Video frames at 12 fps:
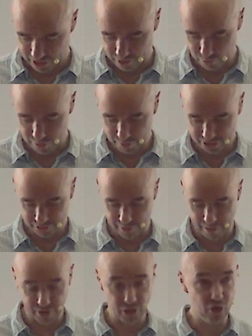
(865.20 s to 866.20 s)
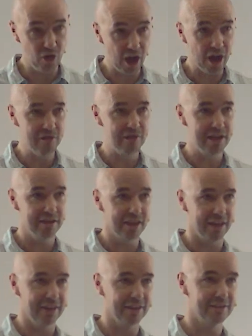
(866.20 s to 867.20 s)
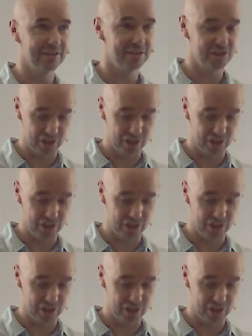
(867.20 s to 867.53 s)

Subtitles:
So we must remember not only that this